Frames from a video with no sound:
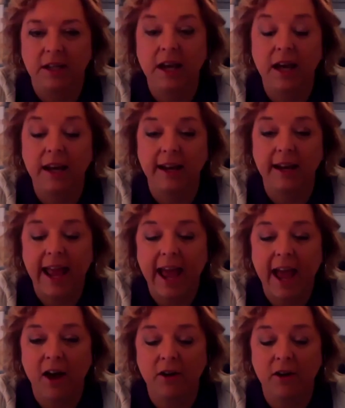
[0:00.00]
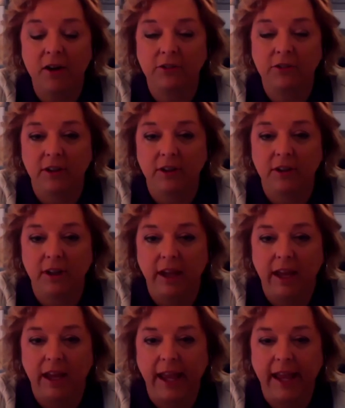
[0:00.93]
cut it out
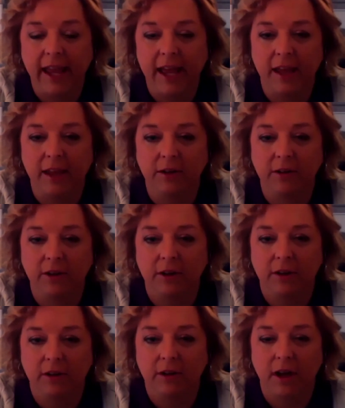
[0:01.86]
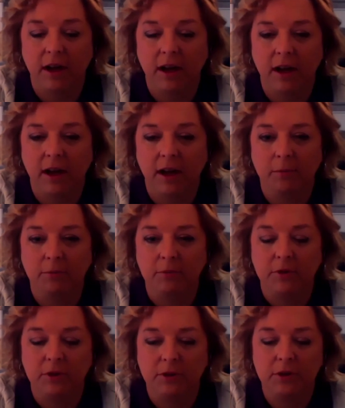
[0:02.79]
and
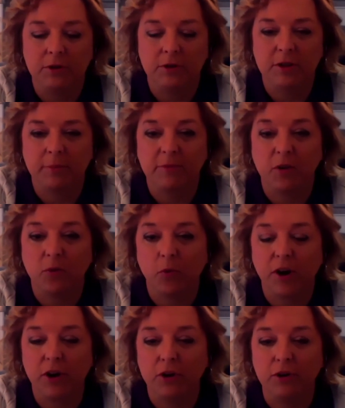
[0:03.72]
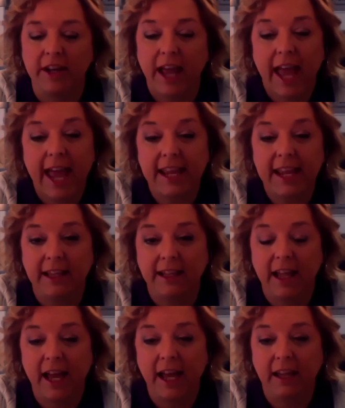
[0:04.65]
do something where you could hang it,
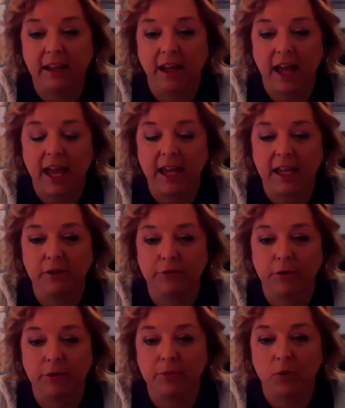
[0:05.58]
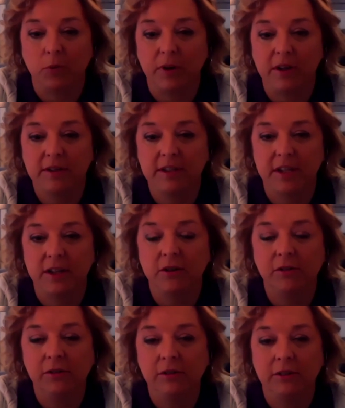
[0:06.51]
like hang it from the
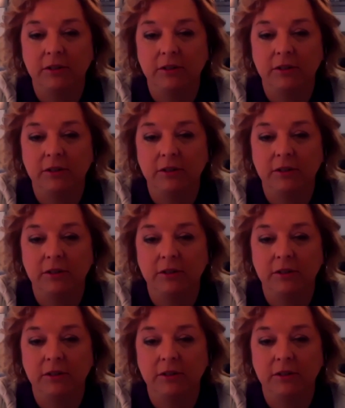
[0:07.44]
windowsill,